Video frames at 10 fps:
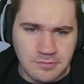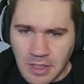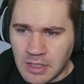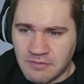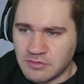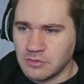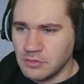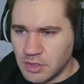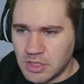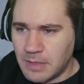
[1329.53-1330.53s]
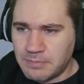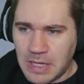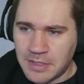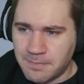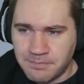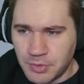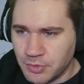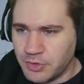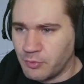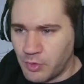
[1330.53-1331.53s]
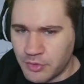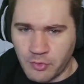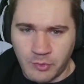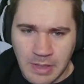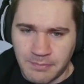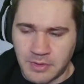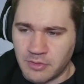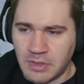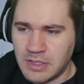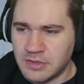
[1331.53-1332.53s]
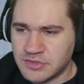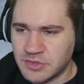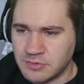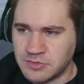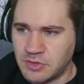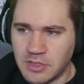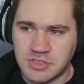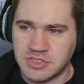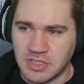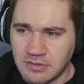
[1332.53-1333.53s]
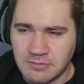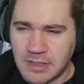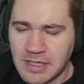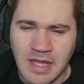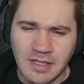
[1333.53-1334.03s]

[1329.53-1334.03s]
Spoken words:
I don't have to look up how to build the wonder weapon or any of this other dog shit, right?